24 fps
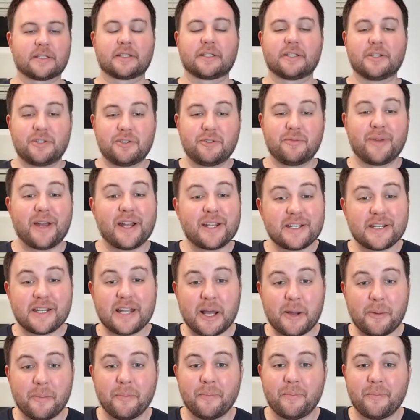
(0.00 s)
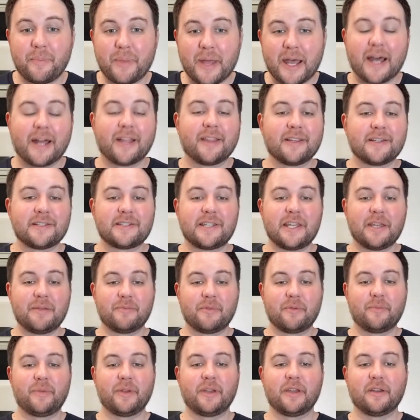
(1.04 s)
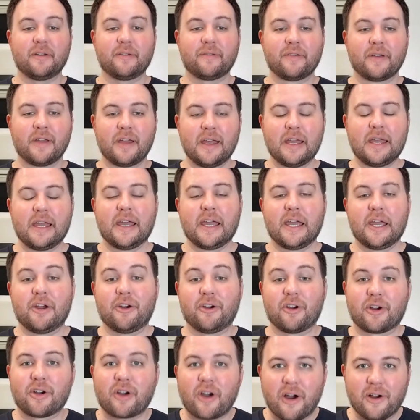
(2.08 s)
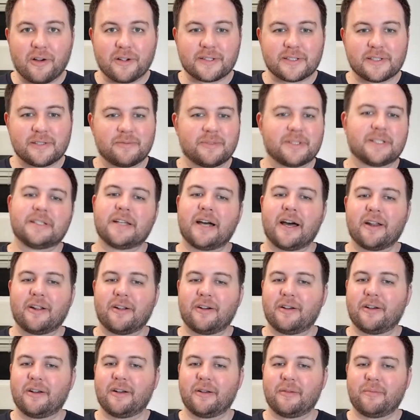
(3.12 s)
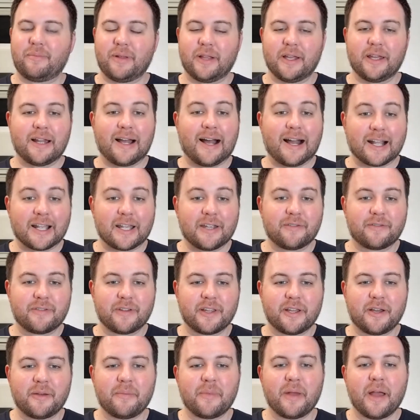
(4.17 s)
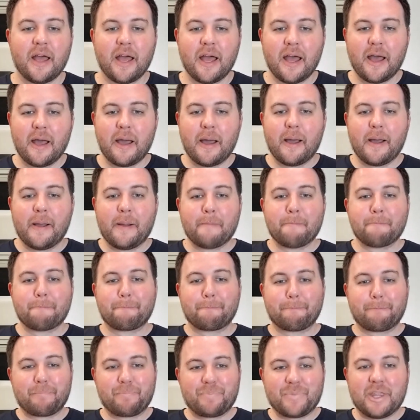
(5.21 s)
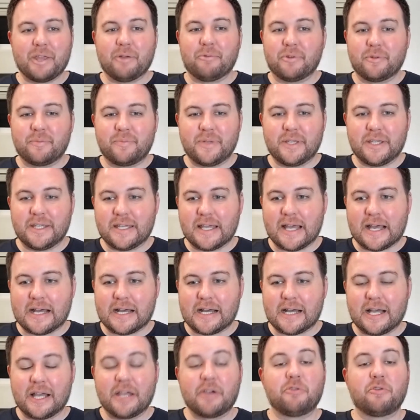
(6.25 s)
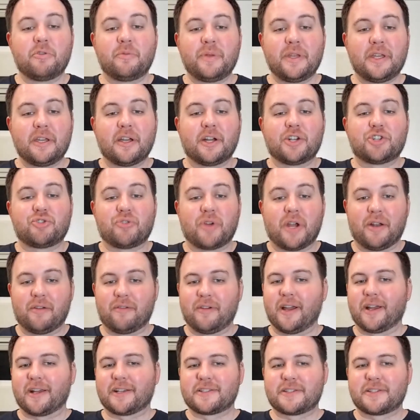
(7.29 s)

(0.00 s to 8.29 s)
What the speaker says: Could you imagine how bad this team would be if Erik Karlsson was not playing hockey for them? It would be a train wreck.